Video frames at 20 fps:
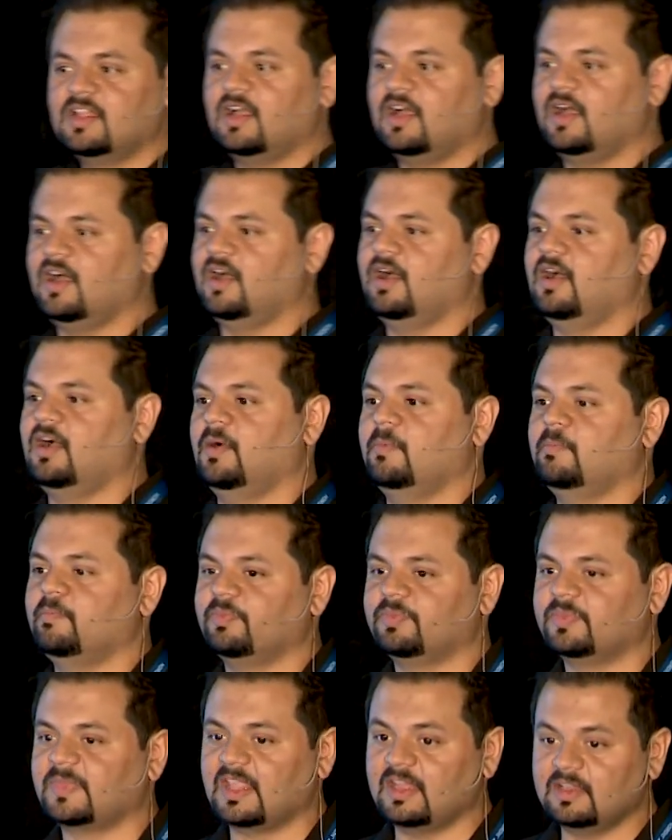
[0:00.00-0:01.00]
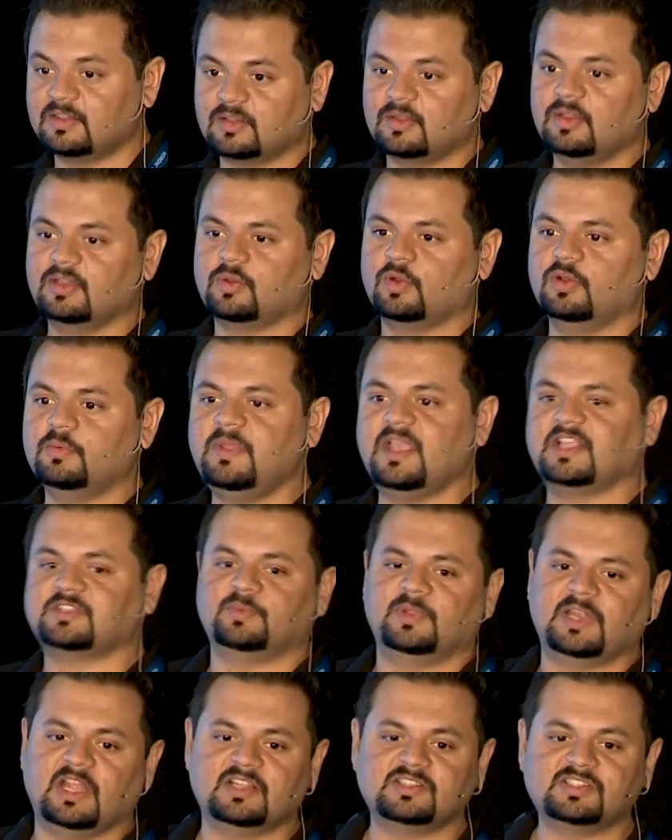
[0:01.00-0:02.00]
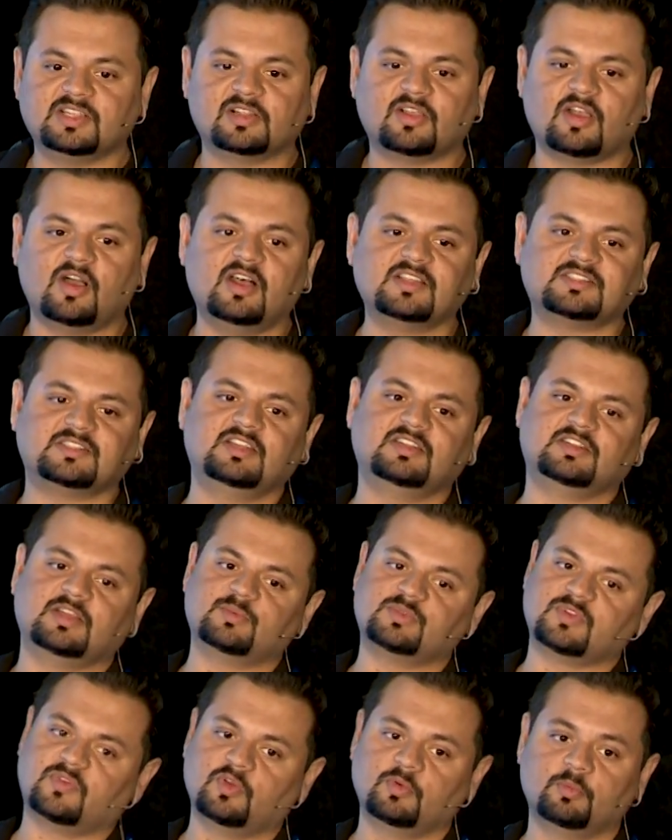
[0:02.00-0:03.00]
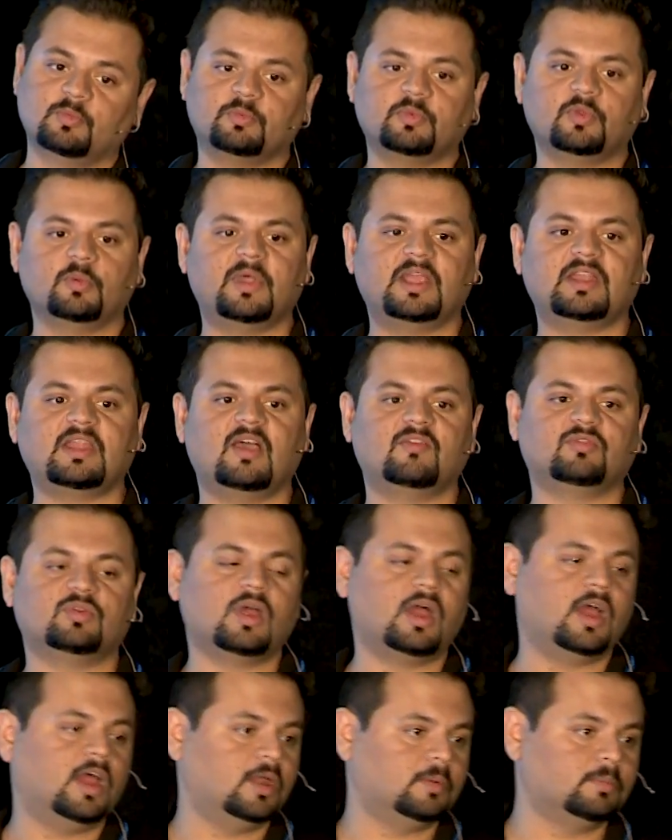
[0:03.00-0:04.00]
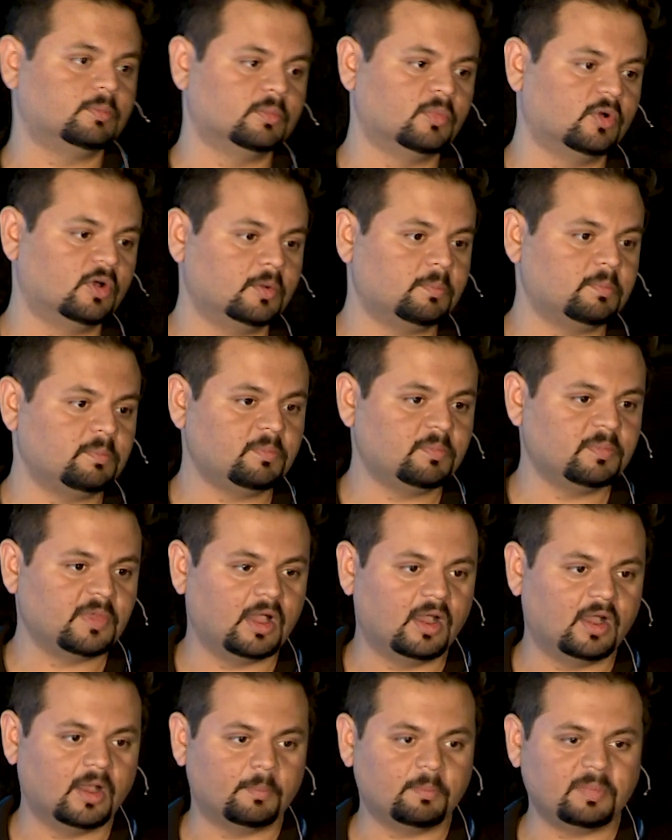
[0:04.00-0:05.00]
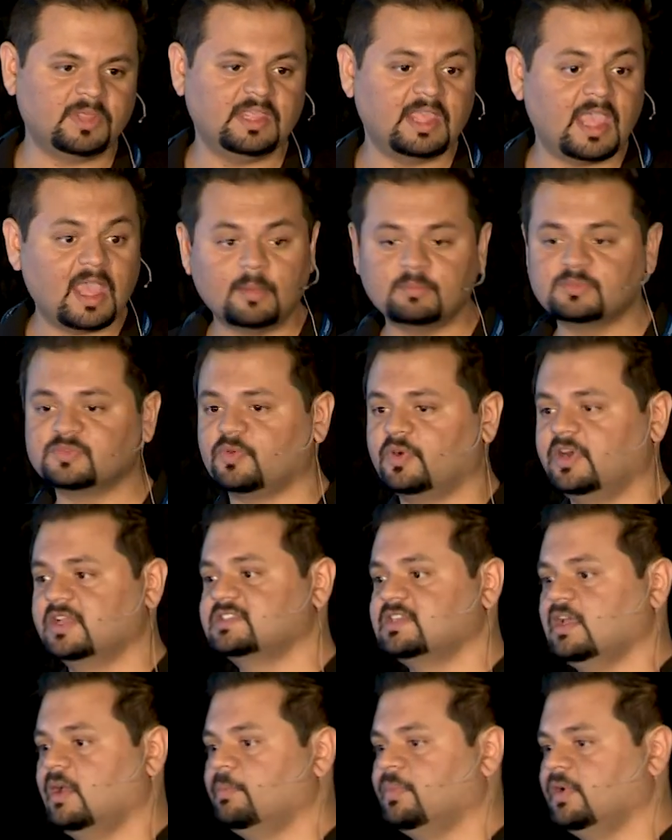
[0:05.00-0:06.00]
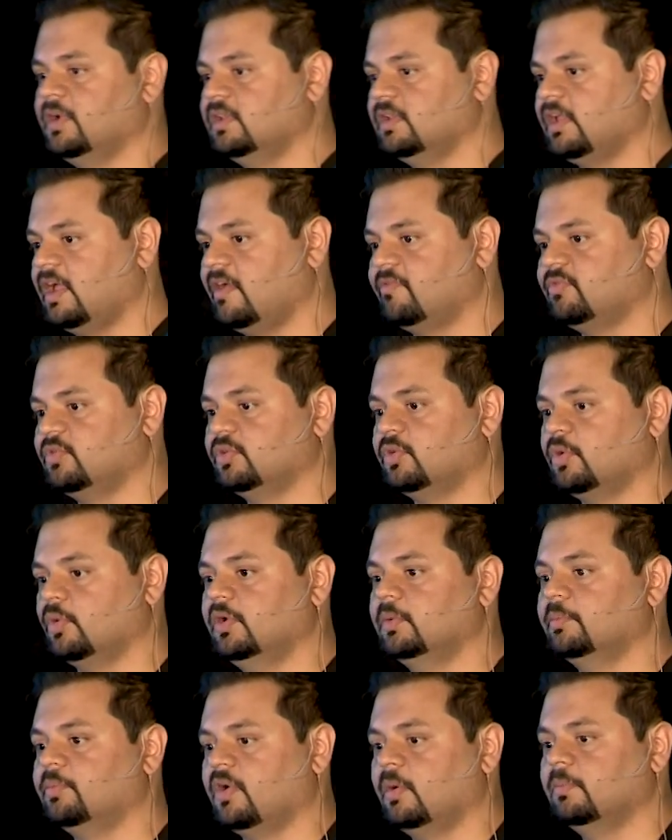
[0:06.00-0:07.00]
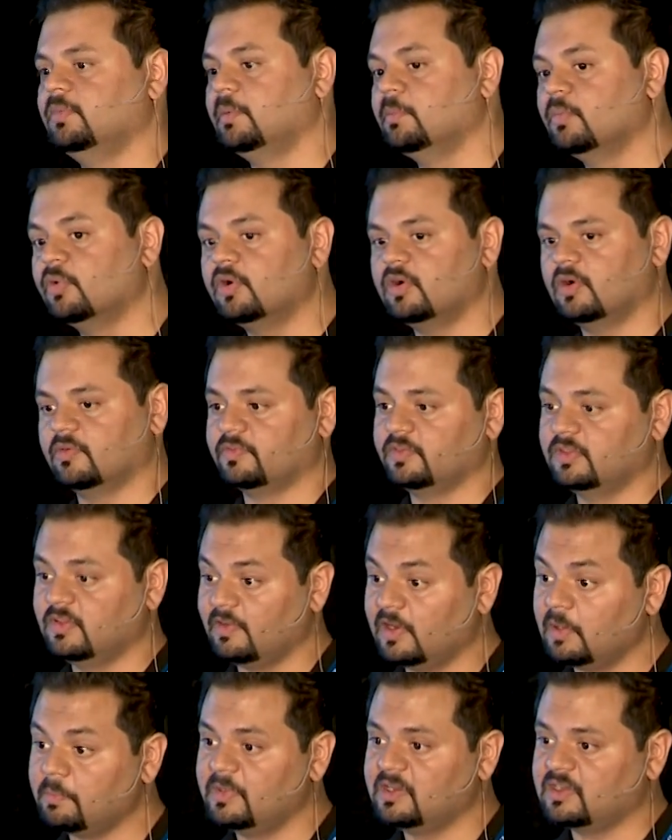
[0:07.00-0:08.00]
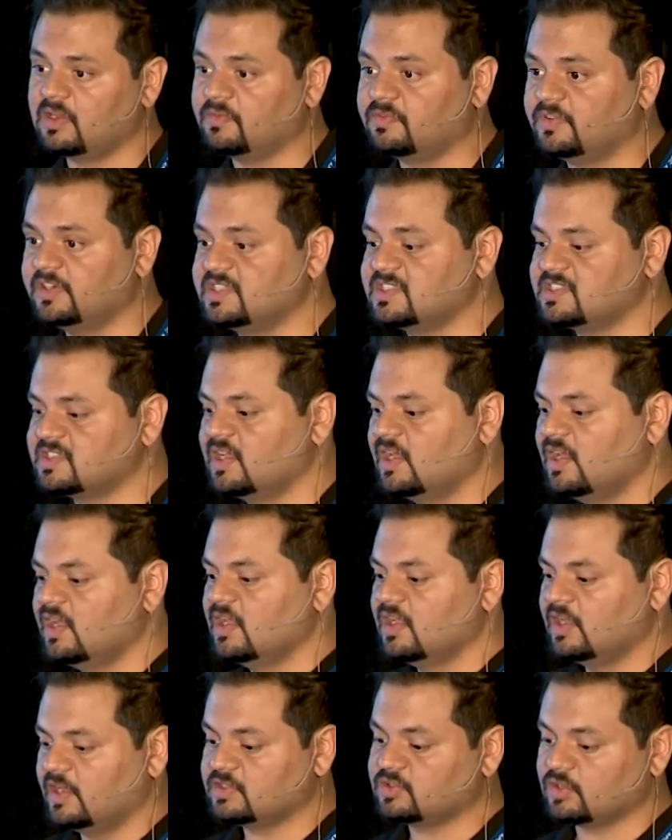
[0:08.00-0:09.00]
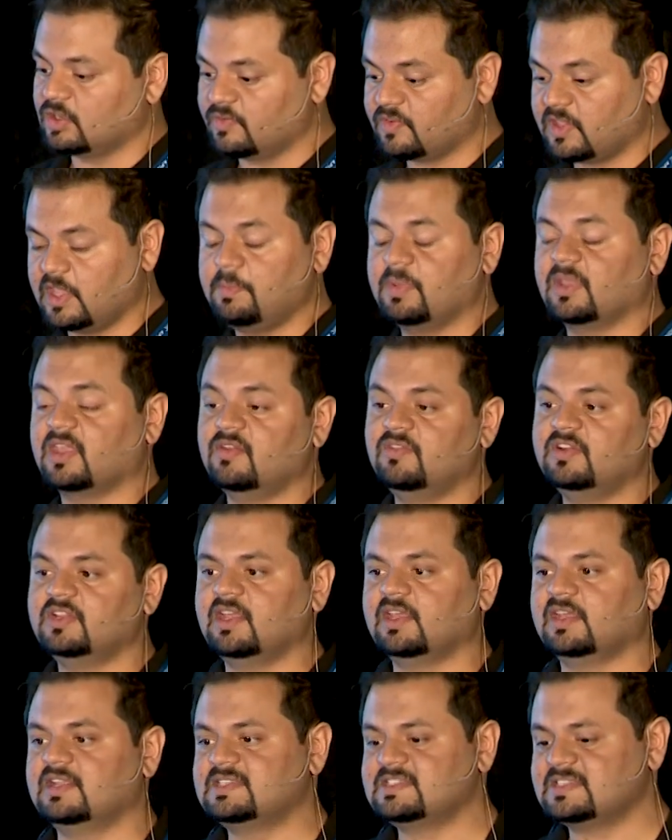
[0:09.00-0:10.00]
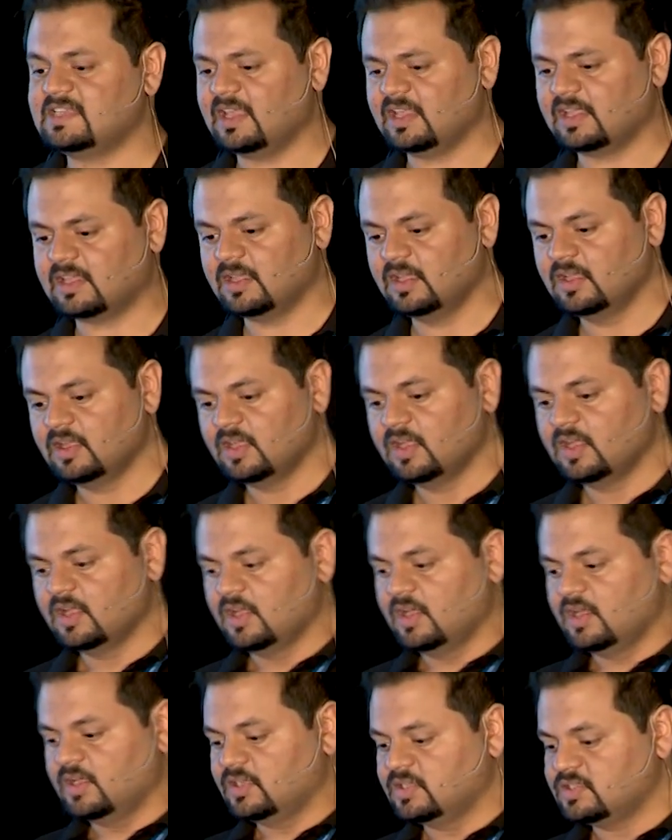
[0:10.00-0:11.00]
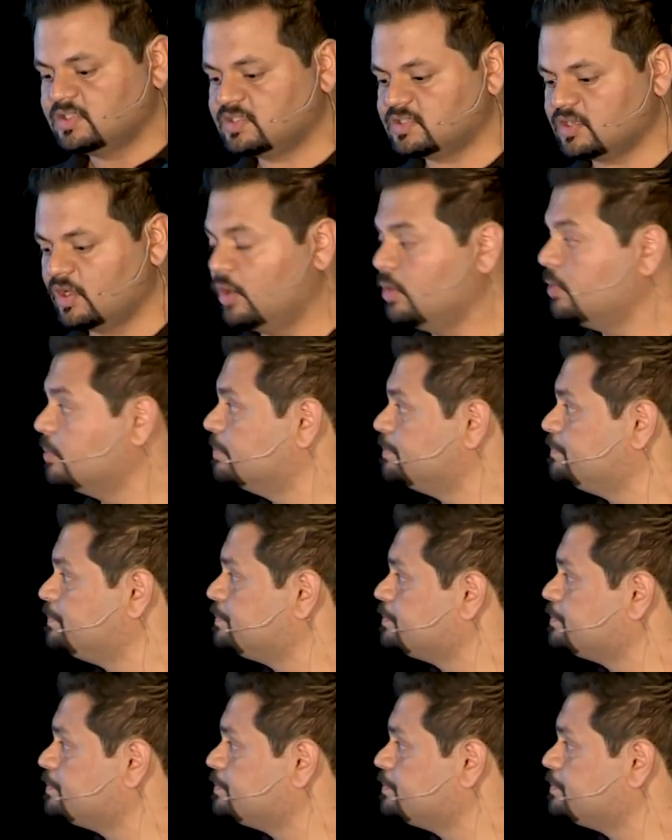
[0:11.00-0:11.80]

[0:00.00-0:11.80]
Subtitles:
it could be exponential cost in terms of you might have to hire more PMs, for example, have to throw in probably more of development efforts in sort of keeping everything in sync. So